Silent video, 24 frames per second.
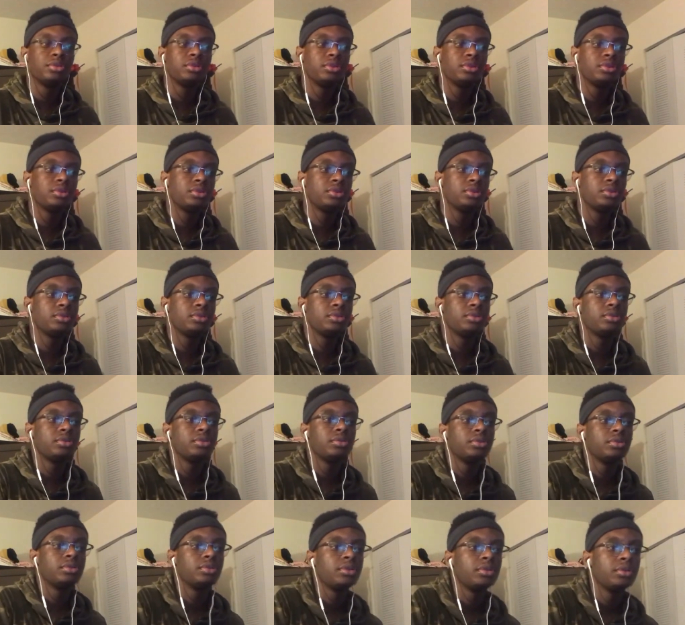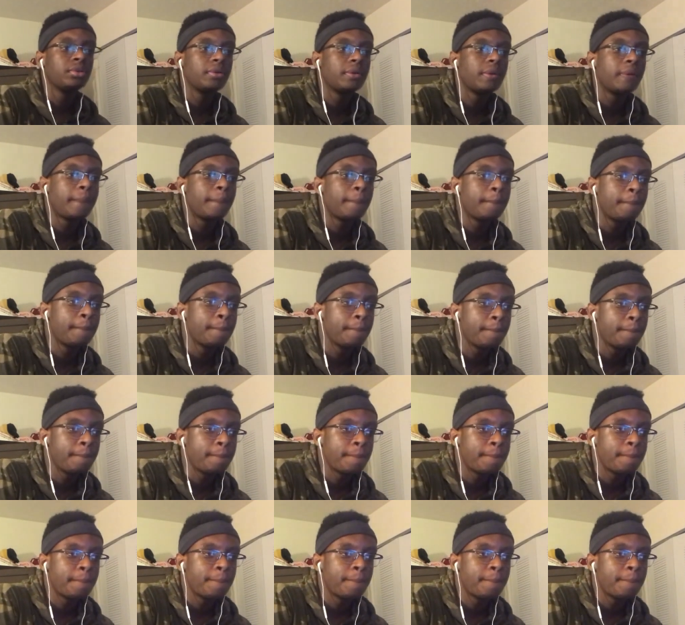
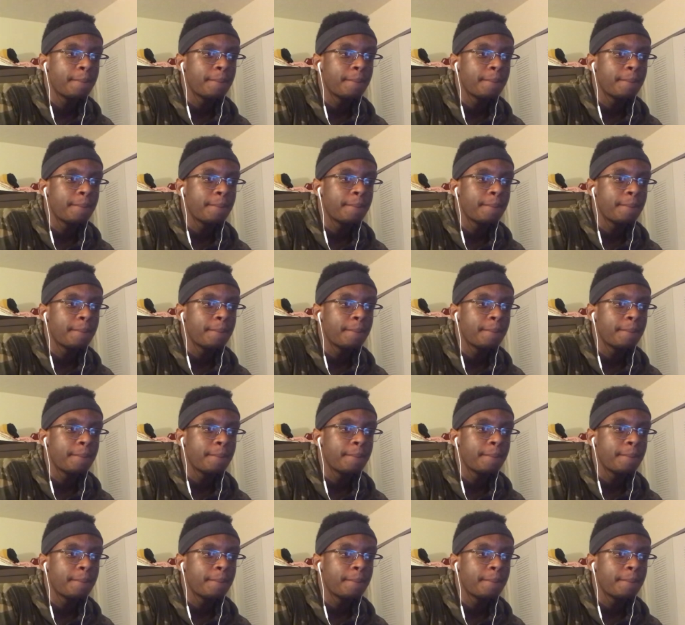Nothing is said.